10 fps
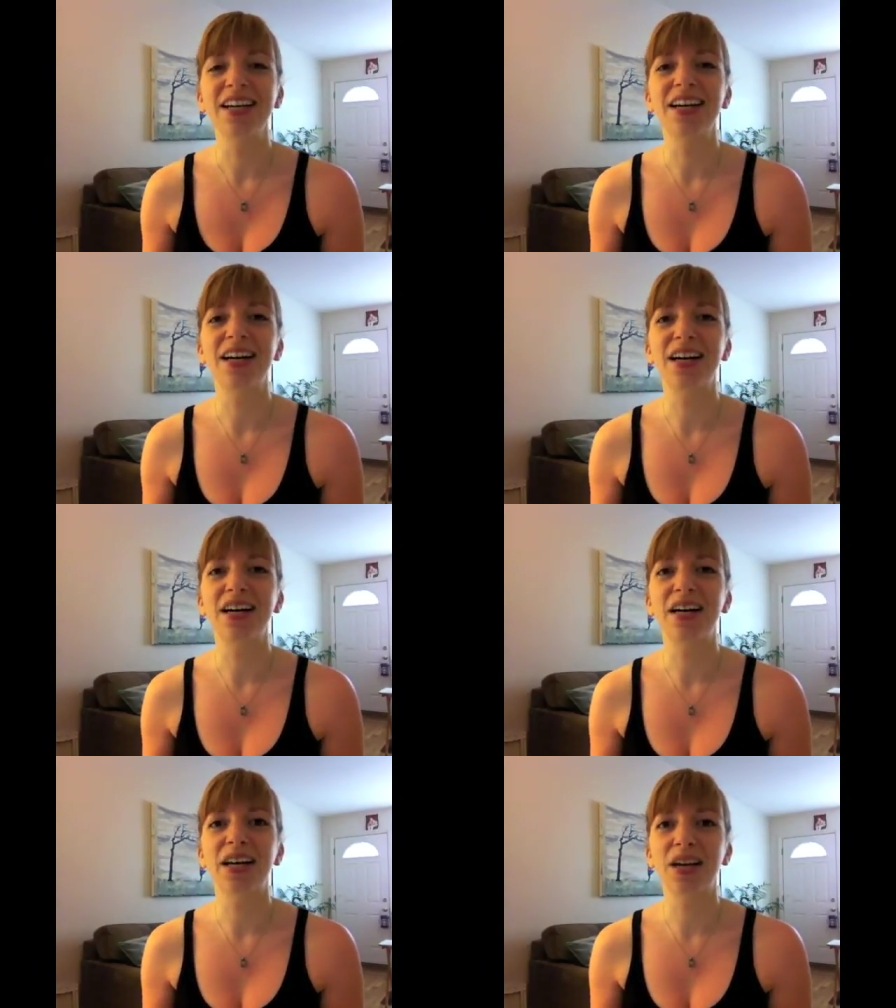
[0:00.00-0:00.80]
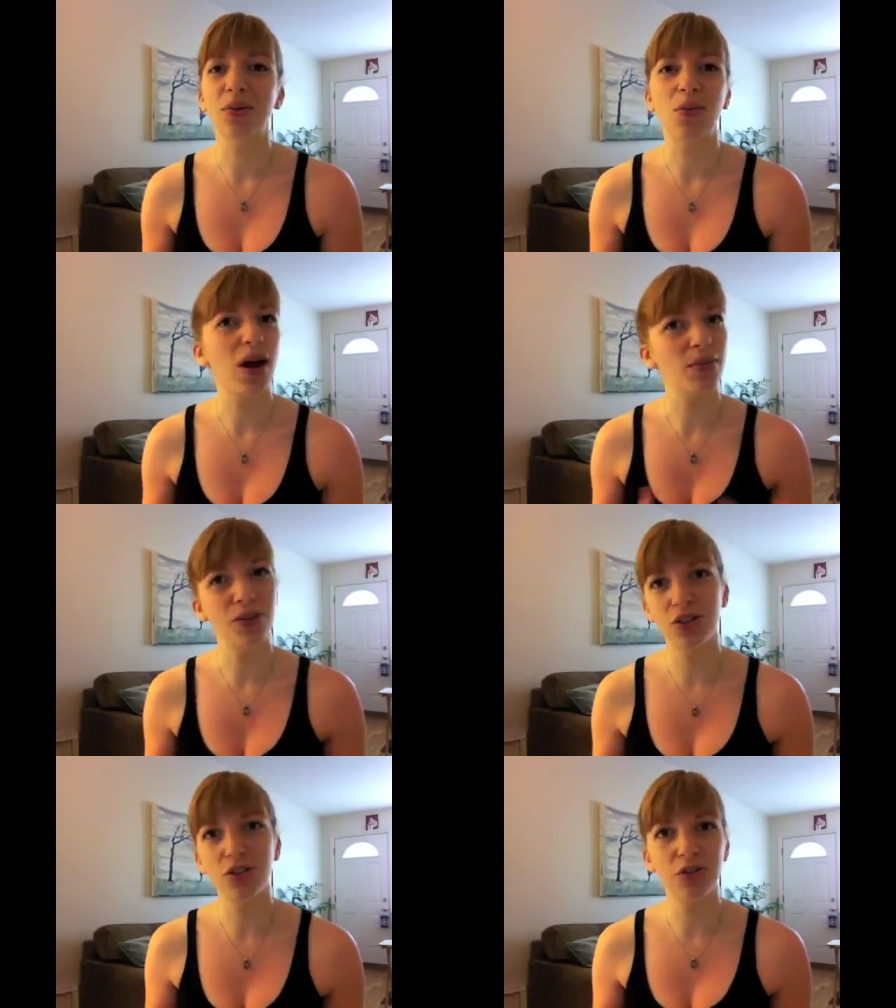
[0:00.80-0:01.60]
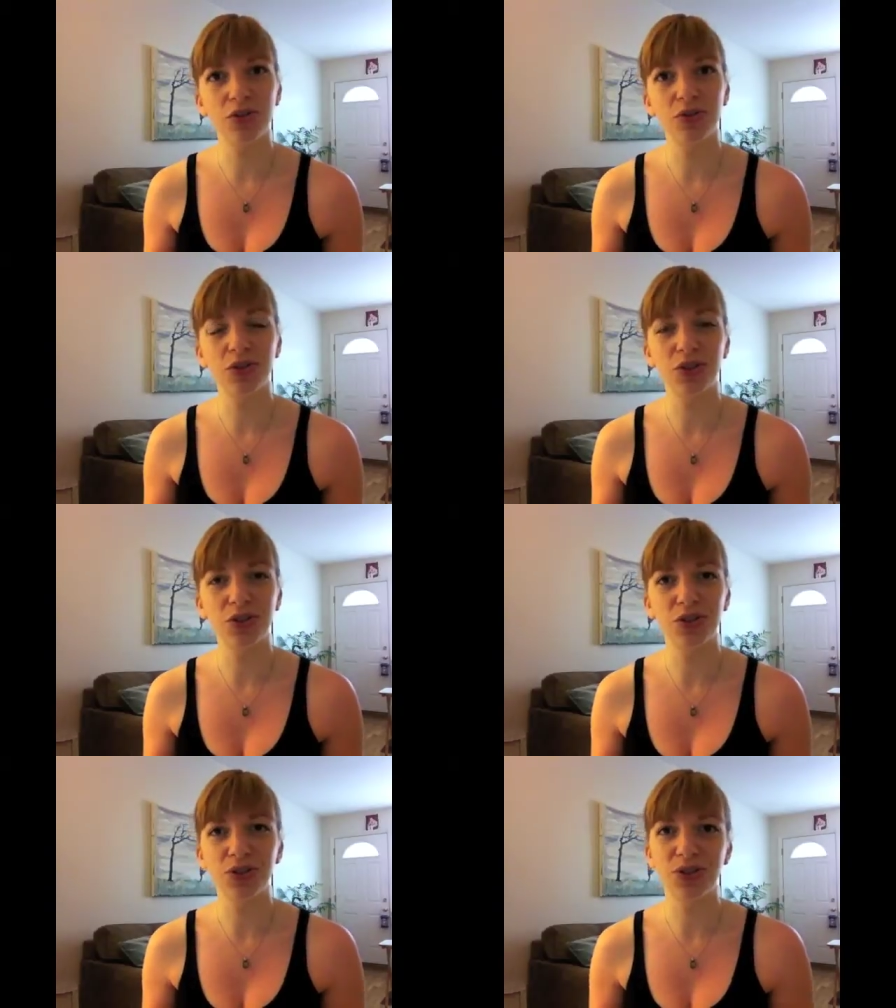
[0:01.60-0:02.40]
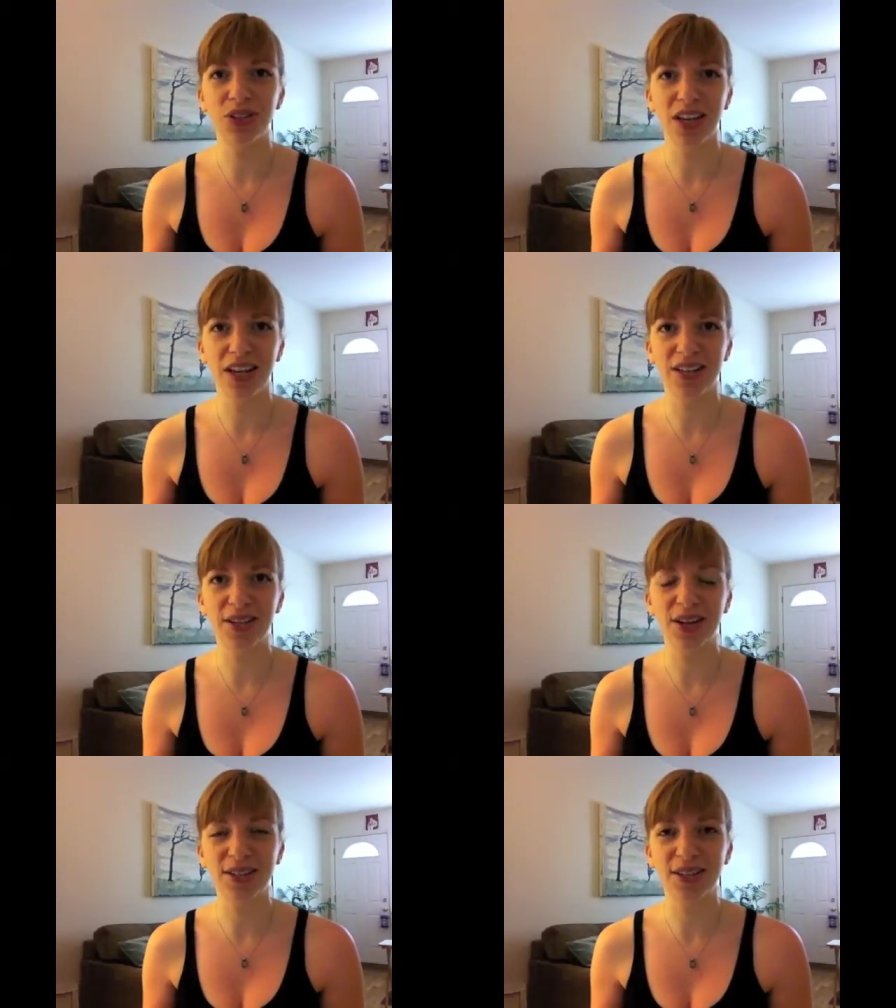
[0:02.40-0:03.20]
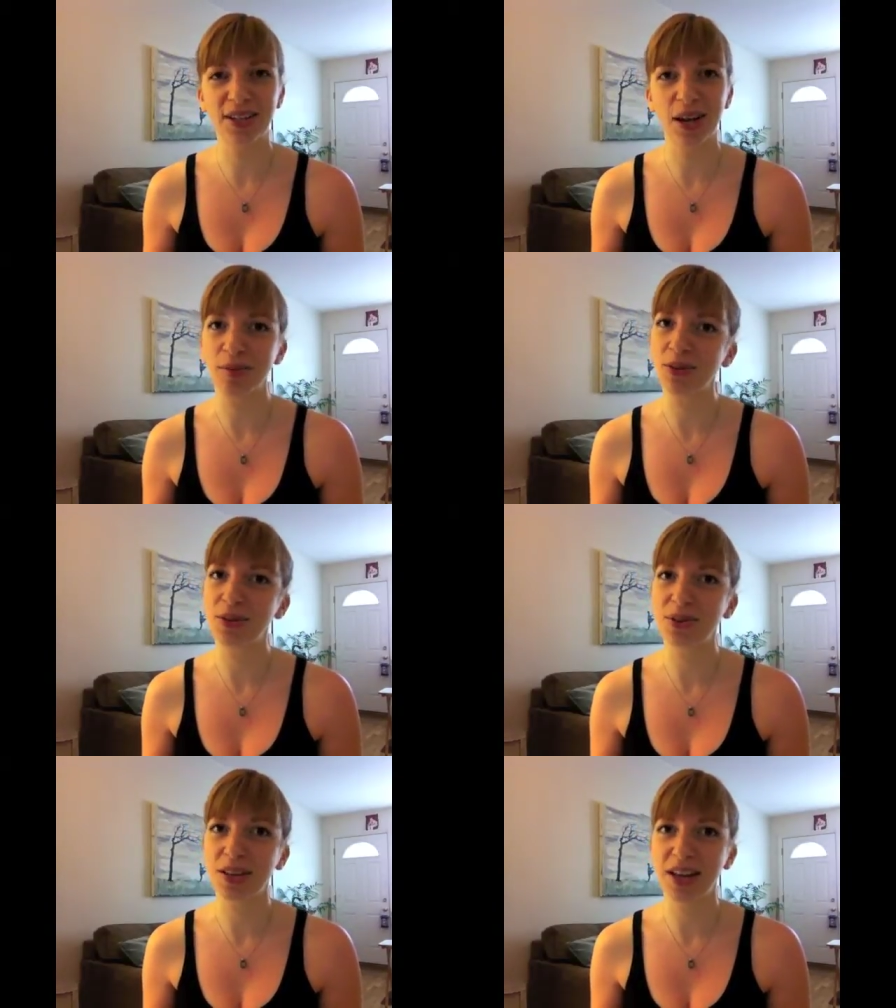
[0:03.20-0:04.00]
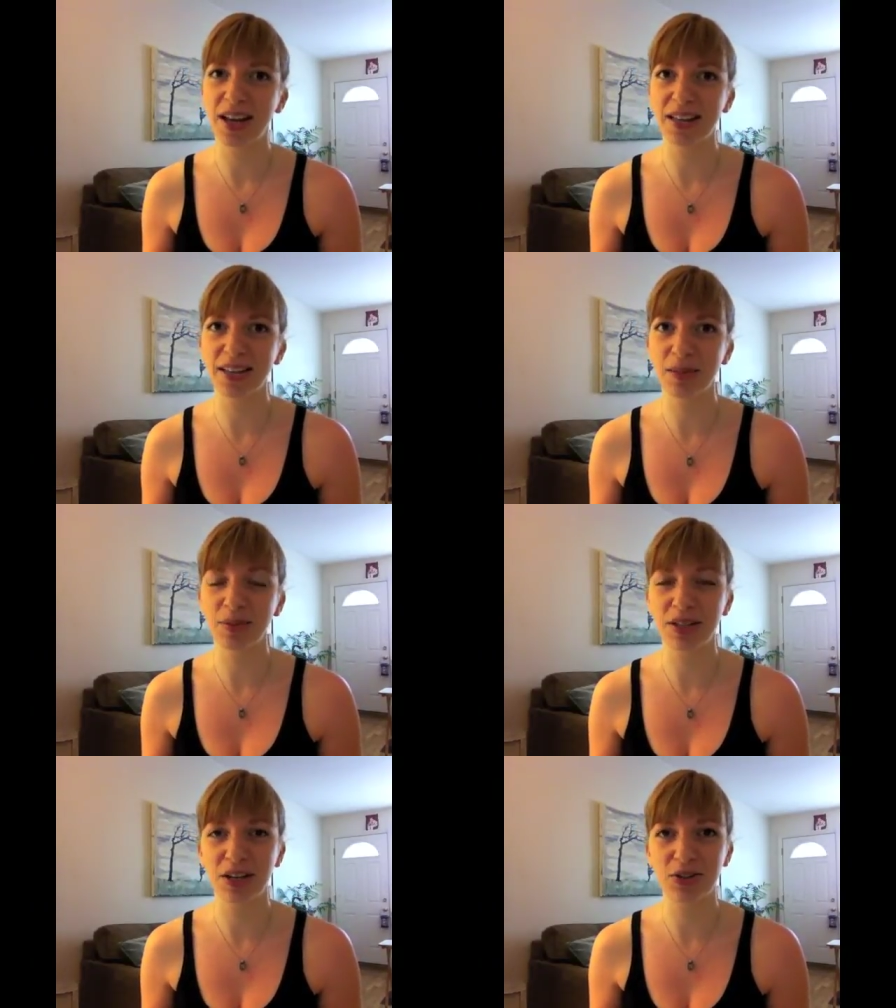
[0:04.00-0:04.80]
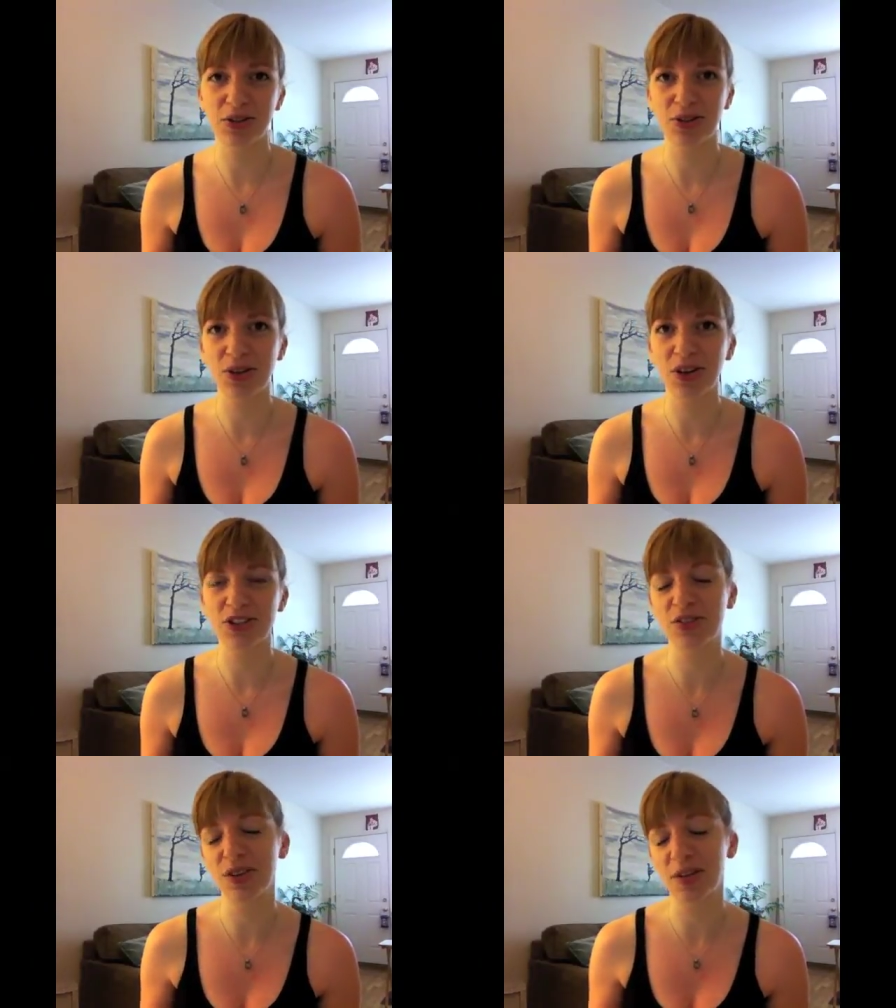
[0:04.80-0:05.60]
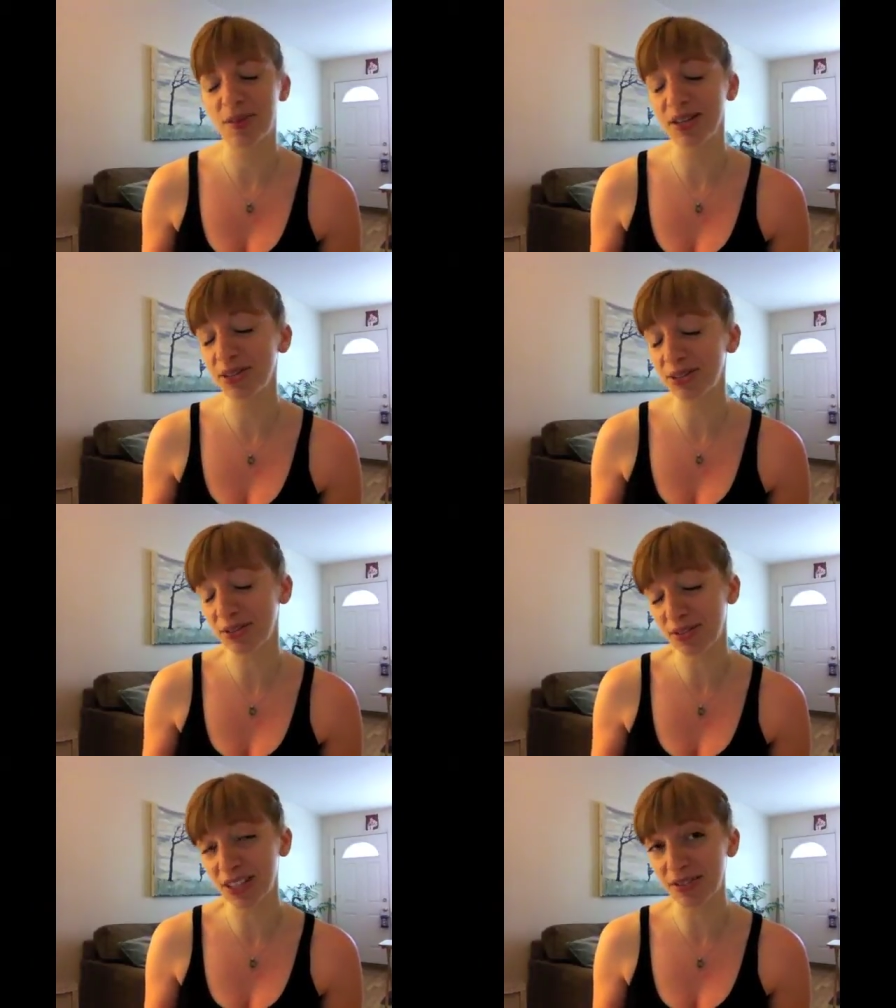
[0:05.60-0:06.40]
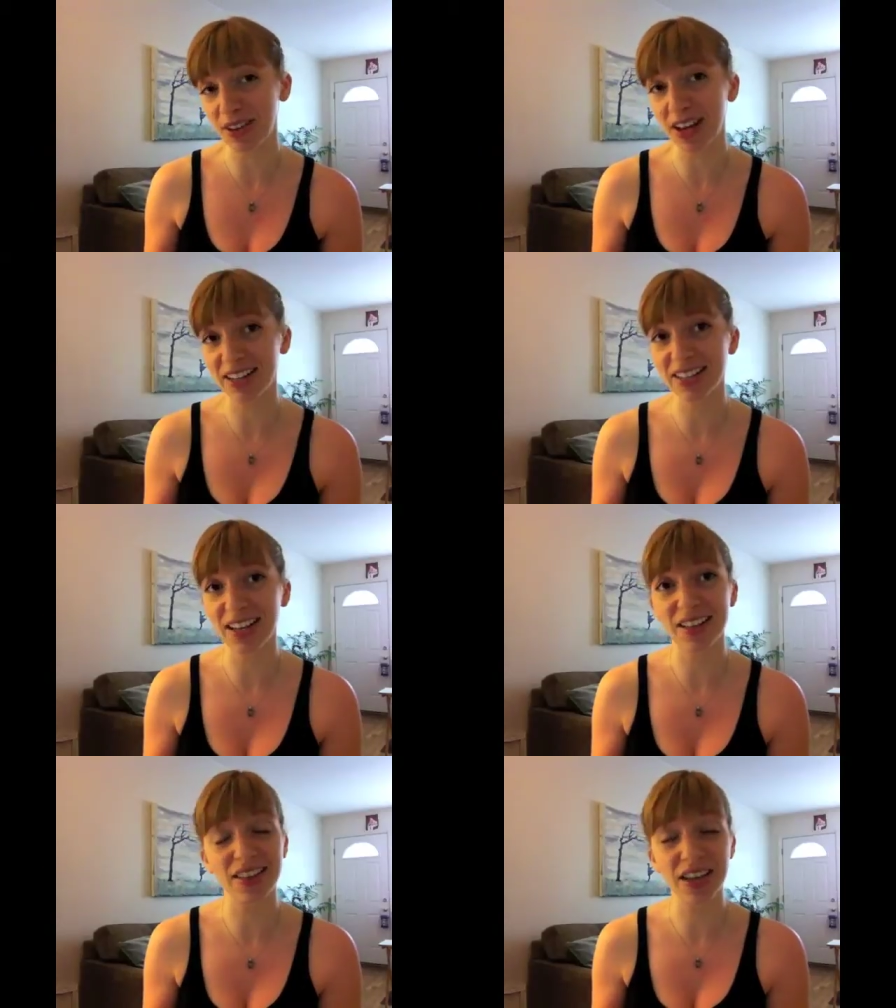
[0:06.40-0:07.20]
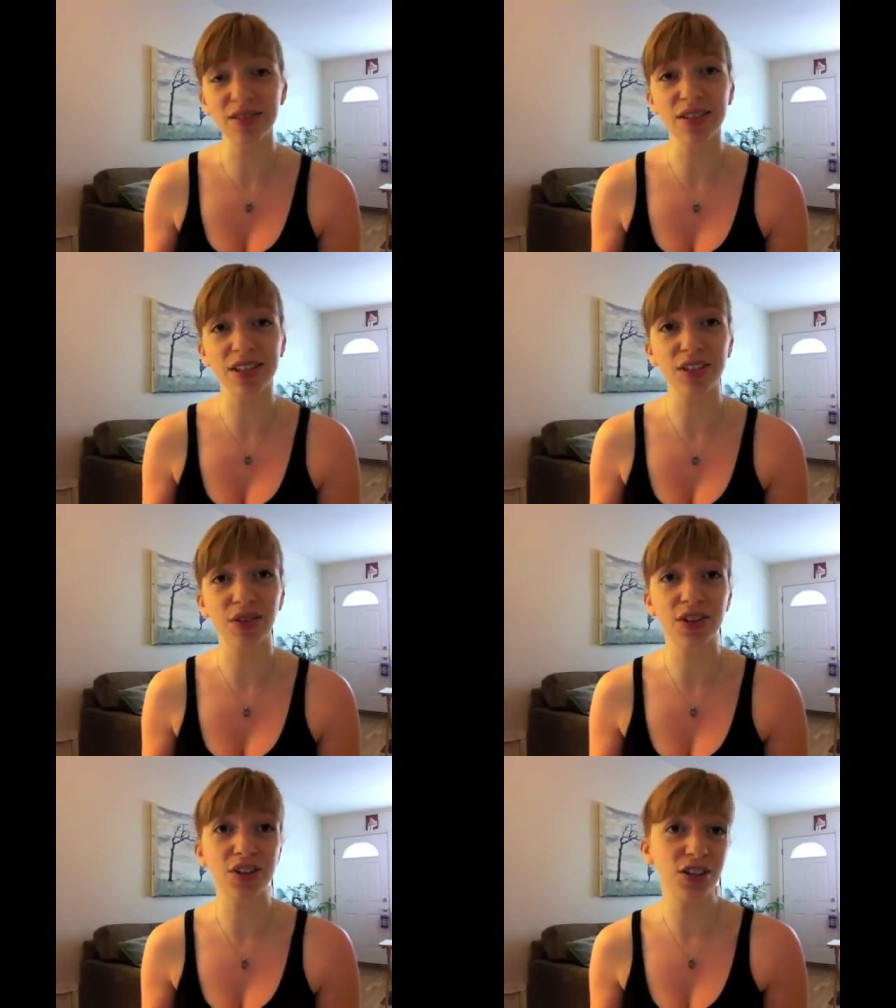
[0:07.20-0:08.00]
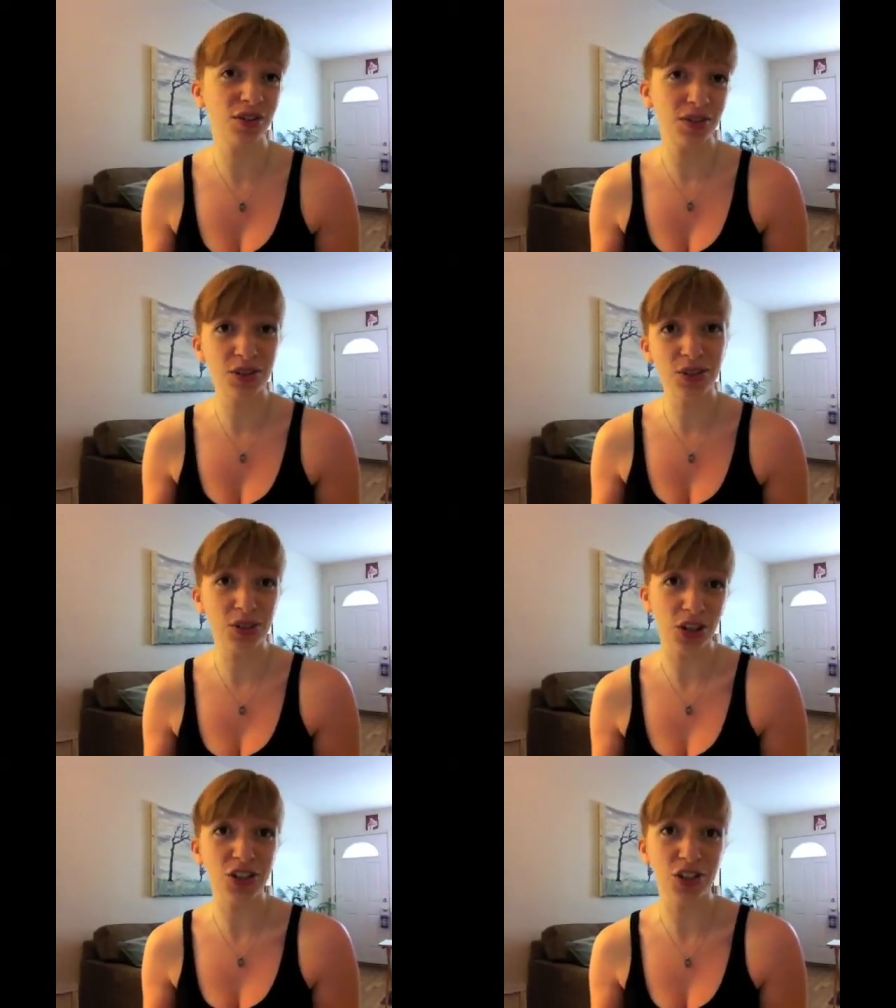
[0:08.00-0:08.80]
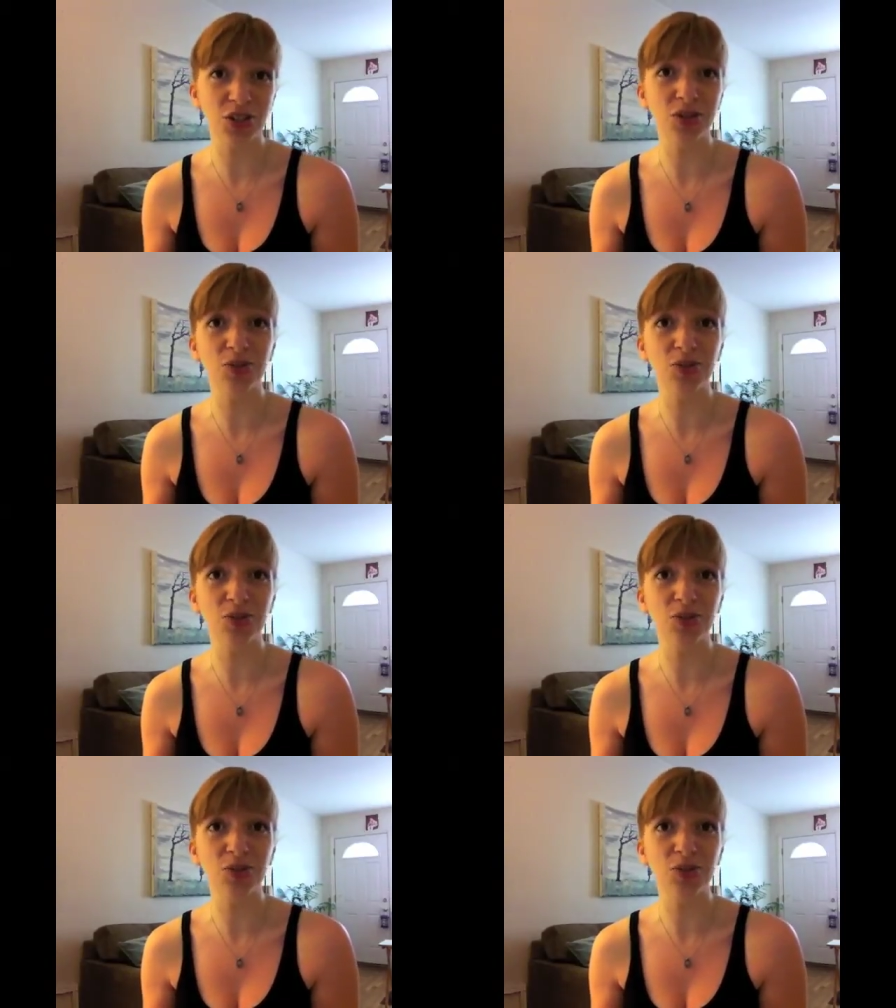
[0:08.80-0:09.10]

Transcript: Uh, and why would you use a toxic chemical that has the potential to cause developmental def defects and thyroid dysfunction if you could just use